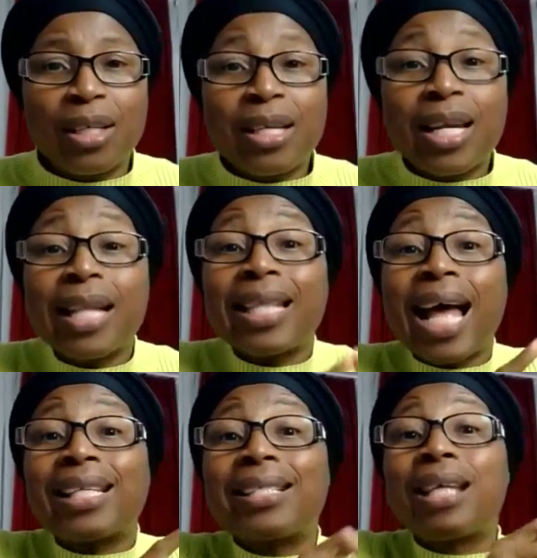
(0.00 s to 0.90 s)
They,
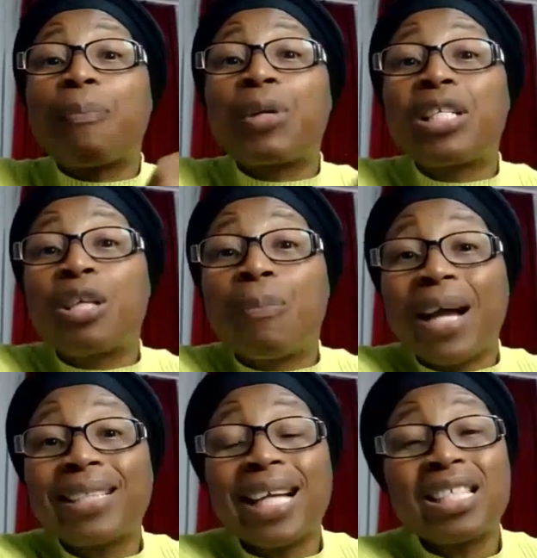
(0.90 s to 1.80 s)
that is the
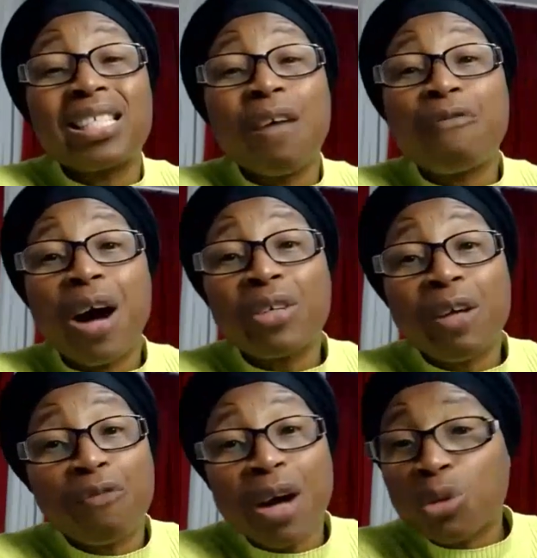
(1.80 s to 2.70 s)
principality. That is the vow. the
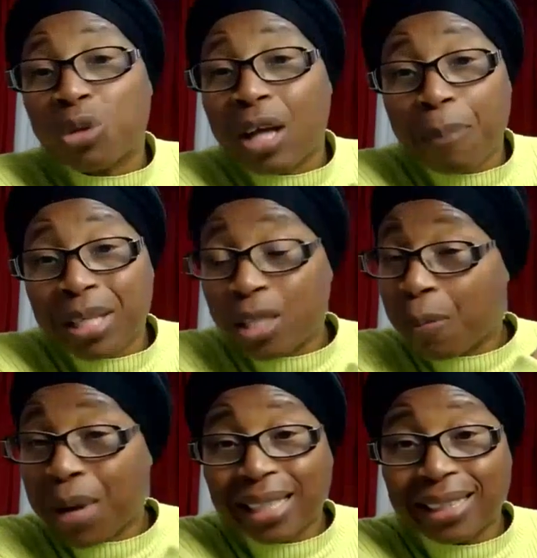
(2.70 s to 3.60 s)
vow to the
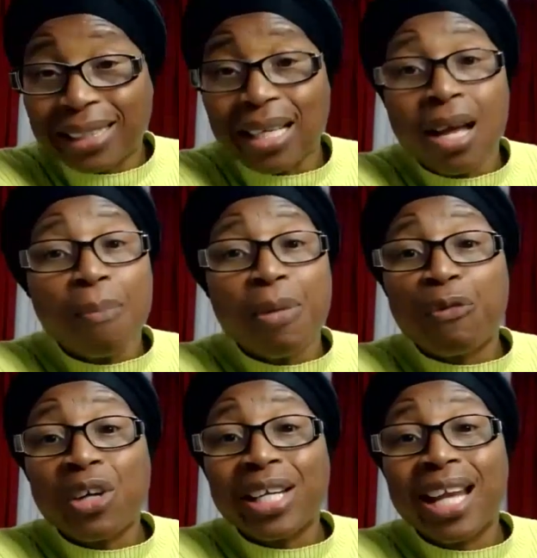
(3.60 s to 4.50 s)
principality
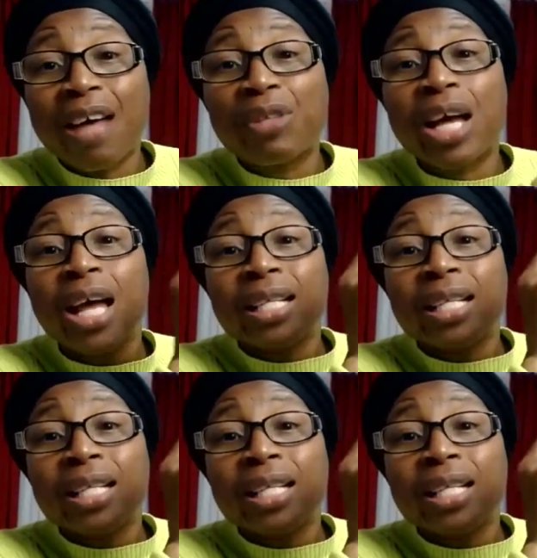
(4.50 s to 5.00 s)
before they left there.